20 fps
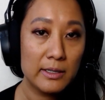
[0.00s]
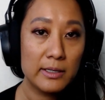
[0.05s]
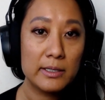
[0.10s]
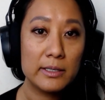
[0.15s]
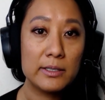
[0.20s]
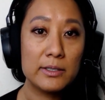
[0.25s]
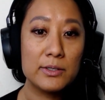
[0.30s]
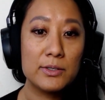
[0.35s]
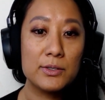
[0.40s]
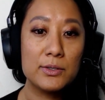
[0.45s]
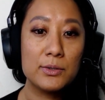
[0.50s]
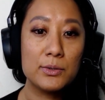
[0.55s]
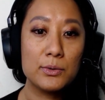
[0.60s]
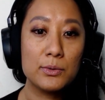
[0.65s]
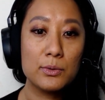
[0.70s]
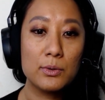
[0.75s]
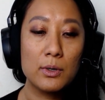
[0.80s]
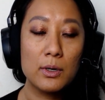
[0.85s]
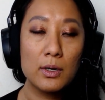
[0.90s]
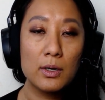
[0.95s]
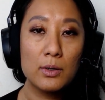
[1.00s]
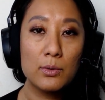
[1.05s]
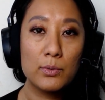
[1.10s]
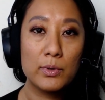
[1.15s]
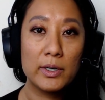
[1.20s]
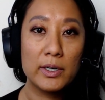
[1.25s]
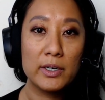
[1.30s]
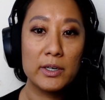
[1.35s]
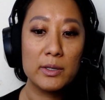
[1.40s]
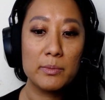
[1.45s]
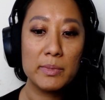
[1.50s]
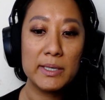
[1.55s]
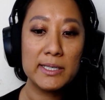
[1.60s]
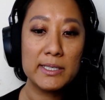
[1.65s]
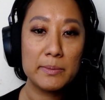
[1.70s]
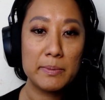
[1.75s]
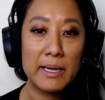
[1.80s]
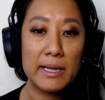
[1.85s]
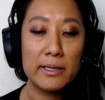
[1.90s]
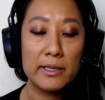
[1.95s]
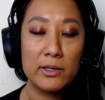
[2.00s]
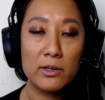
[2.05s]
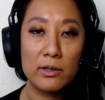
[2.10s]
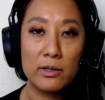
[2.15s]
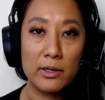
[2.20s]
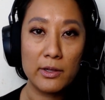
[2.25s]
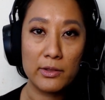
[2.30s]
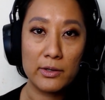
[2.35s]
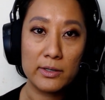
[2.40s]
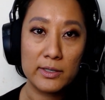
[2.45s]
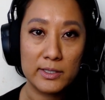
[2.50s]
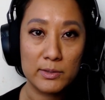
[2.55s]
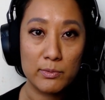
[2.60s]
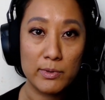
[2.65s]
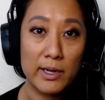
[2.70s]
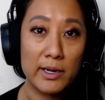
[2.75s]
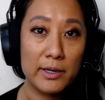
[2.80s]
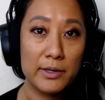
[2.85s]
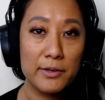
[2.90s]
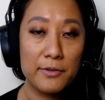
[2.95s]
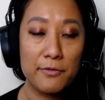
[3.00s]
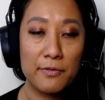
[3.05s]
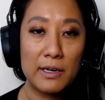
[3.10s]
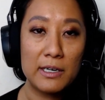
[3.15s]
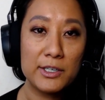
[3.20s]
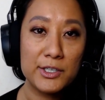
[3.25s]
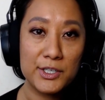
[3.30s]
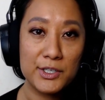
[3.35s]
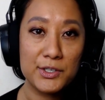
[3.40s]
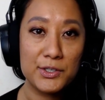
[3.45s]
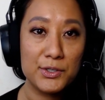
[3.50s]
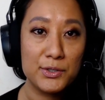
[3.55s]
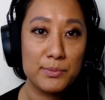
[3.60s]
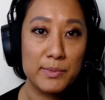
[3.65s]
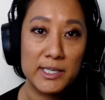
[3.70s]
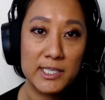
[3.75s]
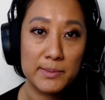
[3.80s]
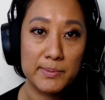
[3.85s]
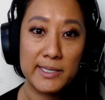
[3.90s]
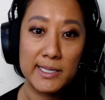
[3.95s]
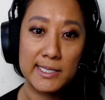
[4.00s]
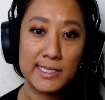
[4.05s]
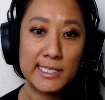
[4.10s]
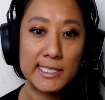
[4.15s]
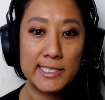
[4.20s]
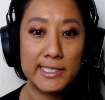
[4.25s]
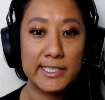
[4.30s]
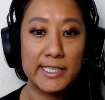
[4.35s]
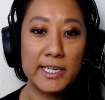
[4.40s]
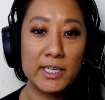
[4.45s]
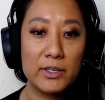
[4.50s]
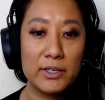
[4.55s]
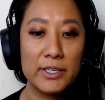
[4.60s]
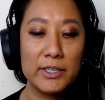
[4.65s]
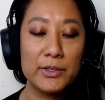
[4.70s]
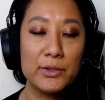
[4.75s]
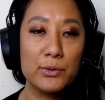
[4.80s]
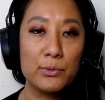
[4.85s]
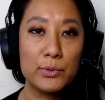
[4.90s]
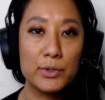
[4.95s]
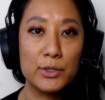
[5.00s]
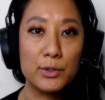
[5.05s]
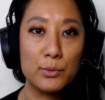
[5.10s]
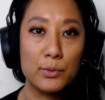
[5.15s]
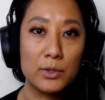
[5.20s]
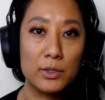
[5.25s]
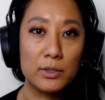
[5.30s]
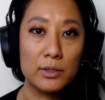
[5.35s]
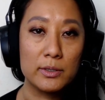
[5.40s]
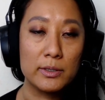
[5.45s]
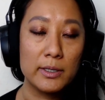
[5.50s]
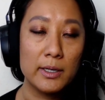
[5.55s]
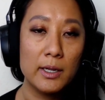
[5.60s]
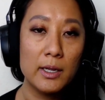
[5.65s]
is to, we're going to be dependent on others. We're not going to function too much because it's scary in the real world.